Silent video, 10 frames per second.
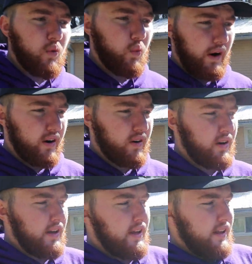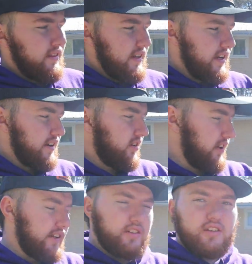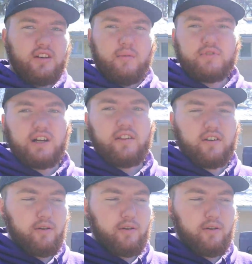Where the collector comes together